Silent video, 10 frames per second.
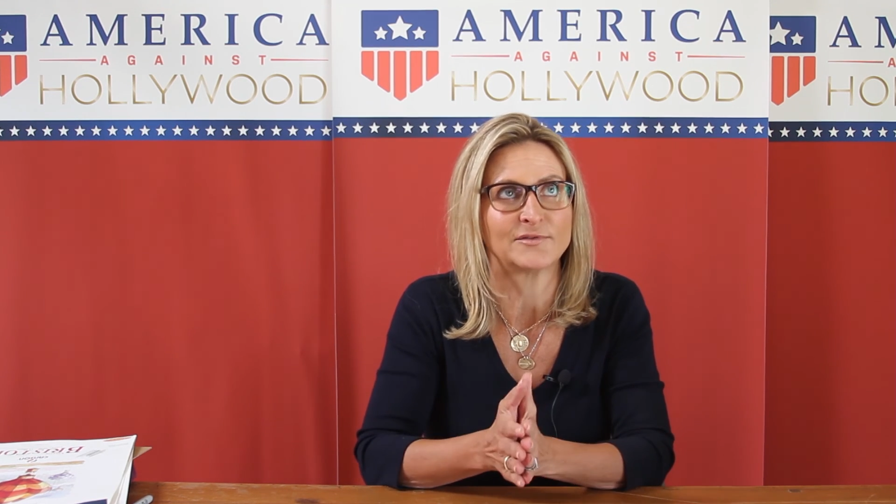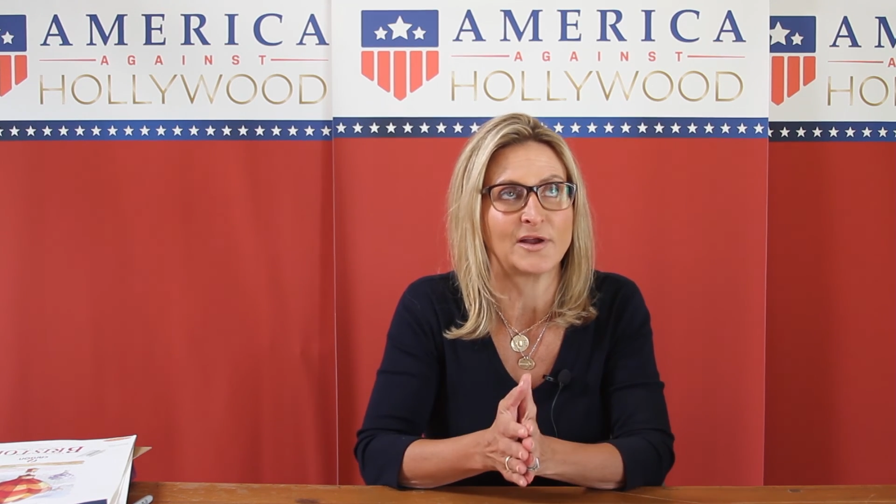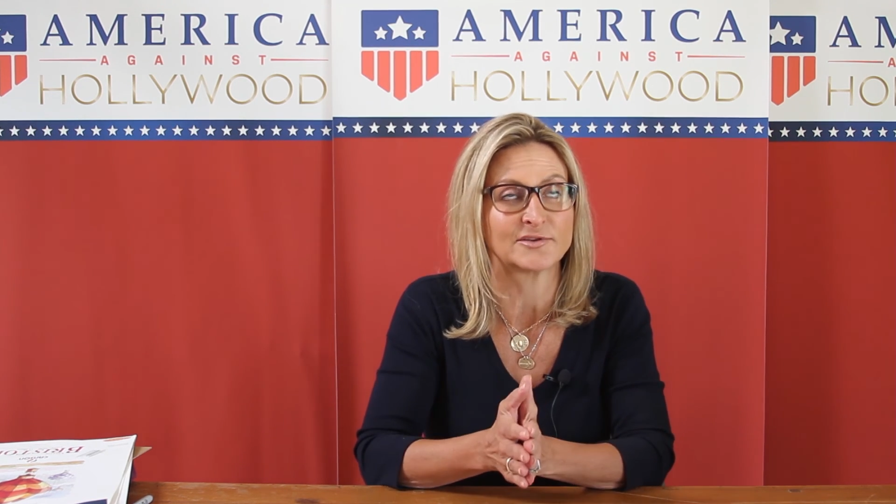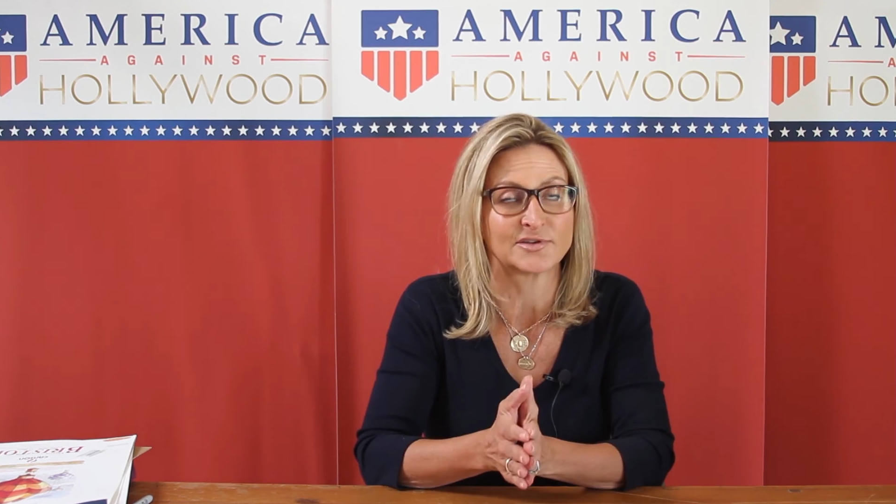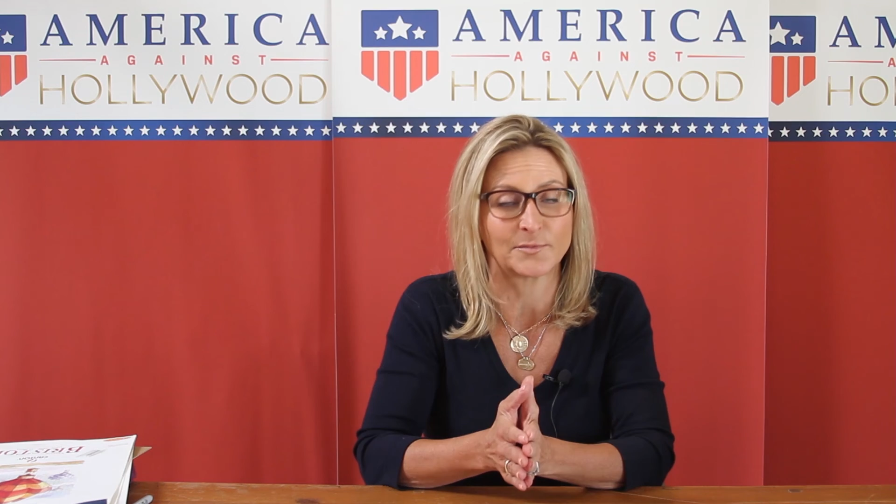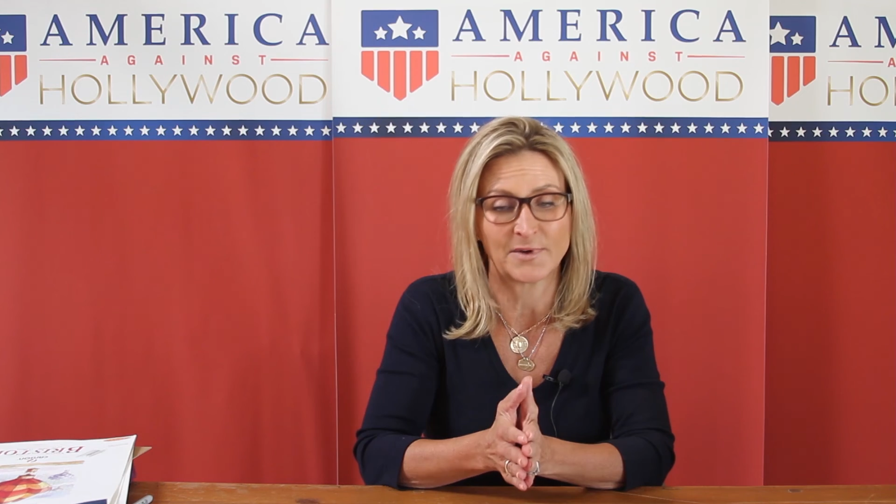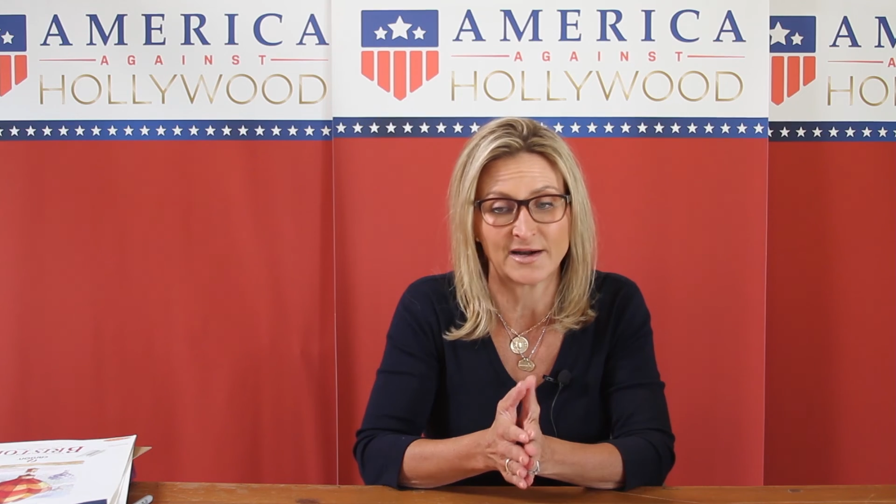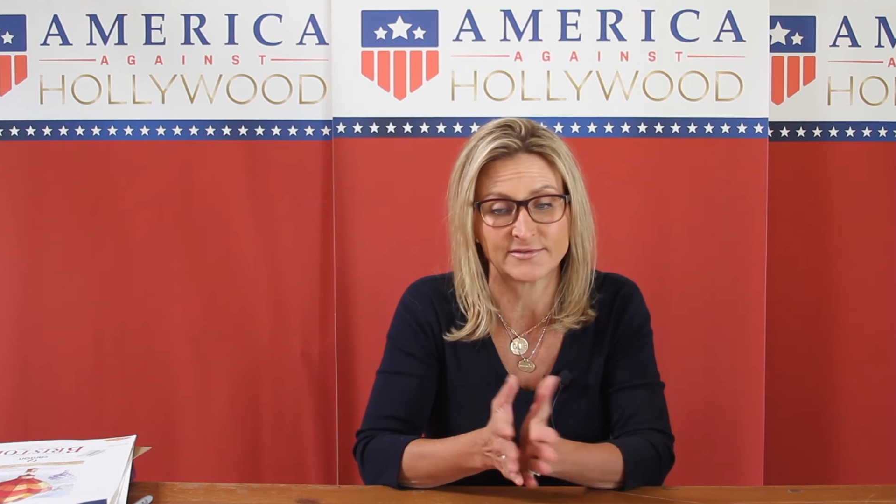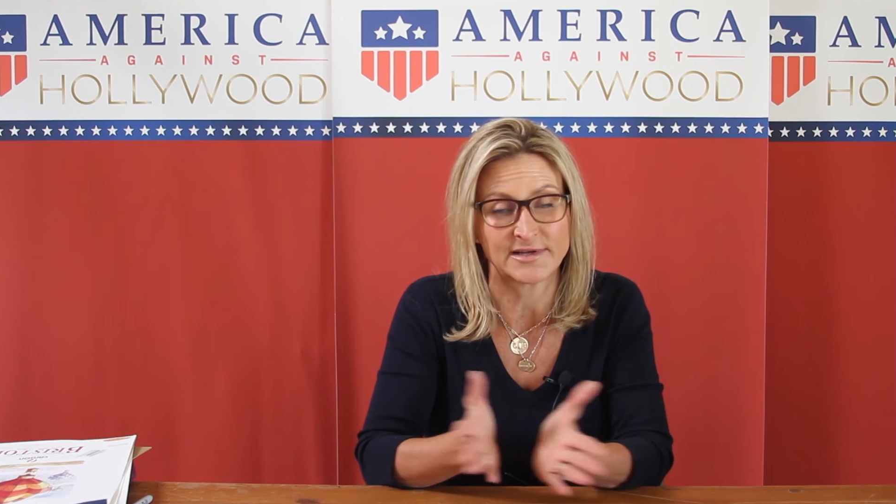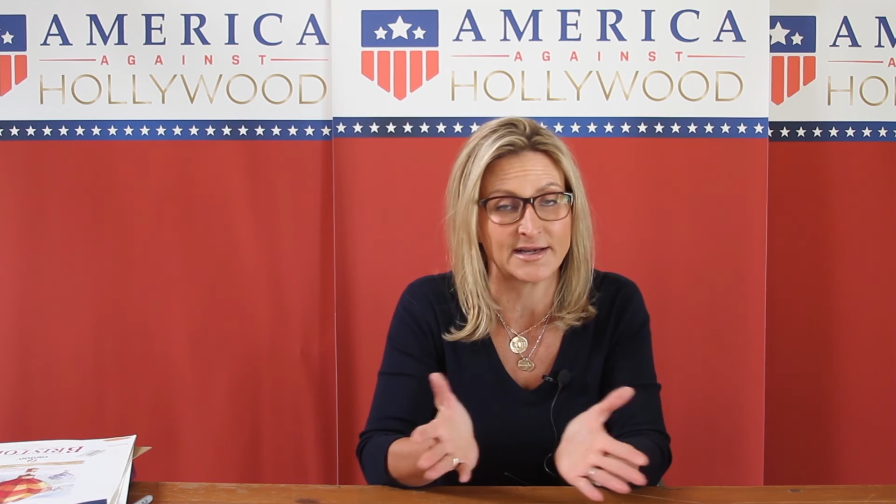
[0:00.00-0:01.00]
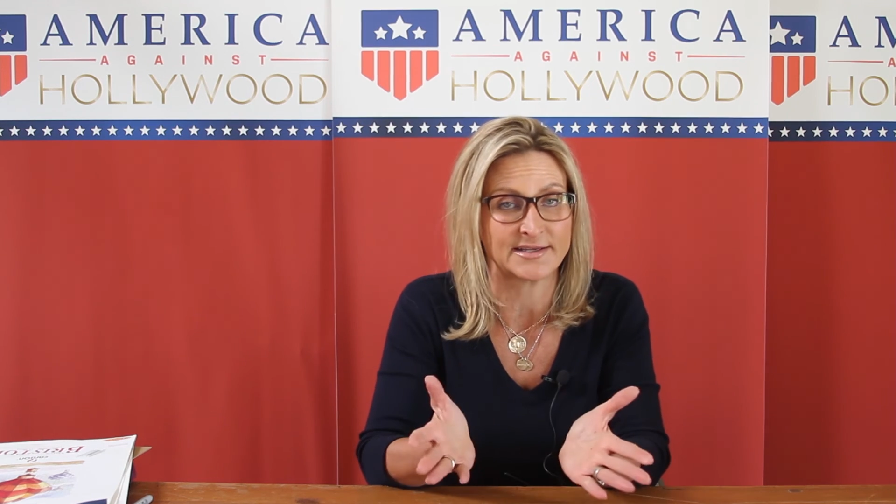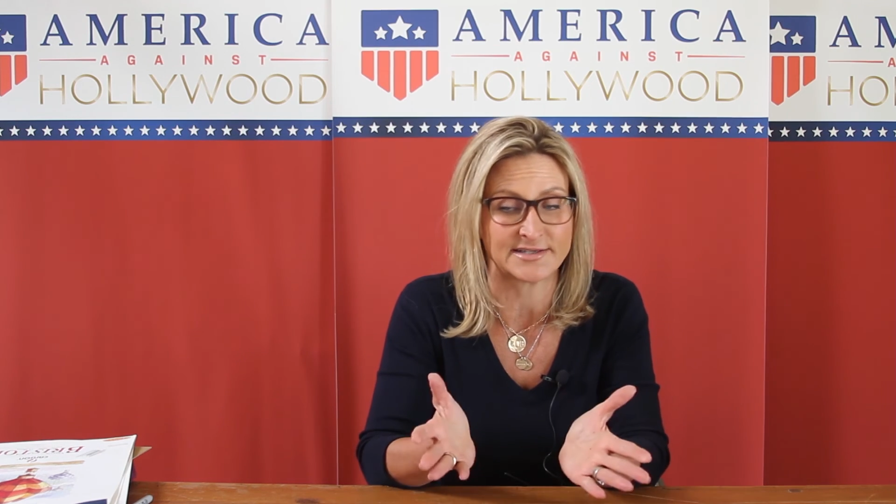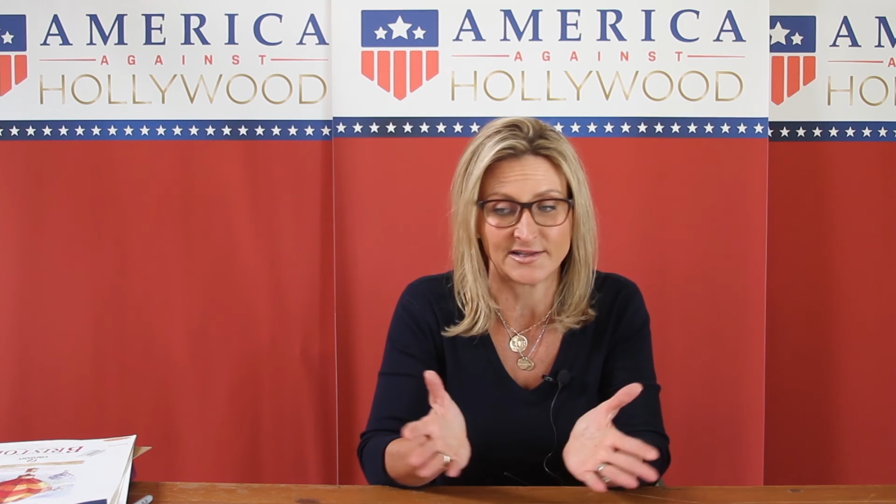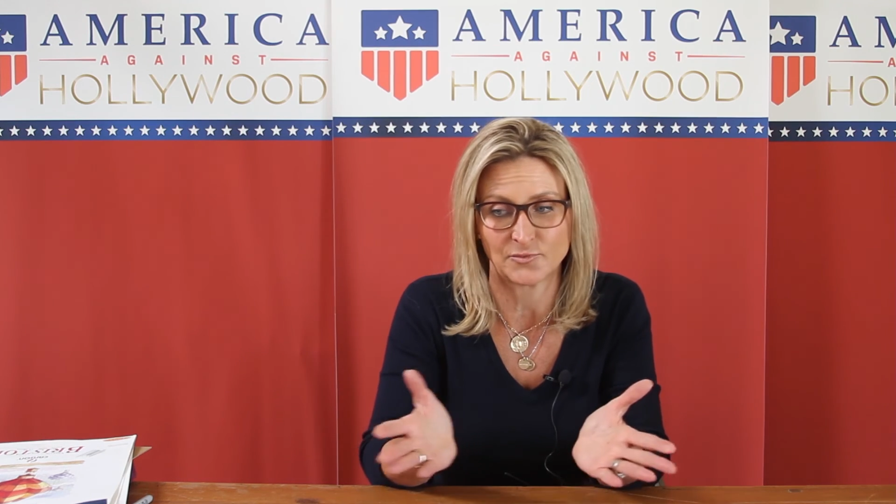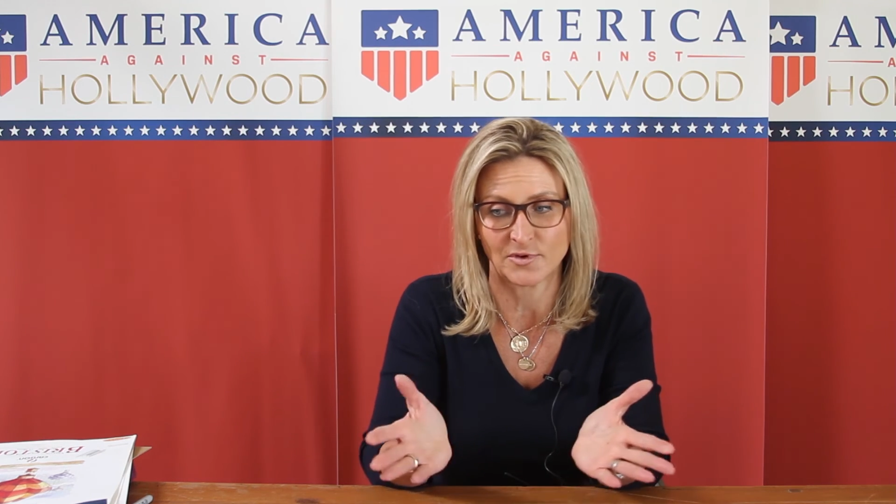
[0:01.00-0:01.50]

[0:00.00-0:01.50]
They also kind of signing his death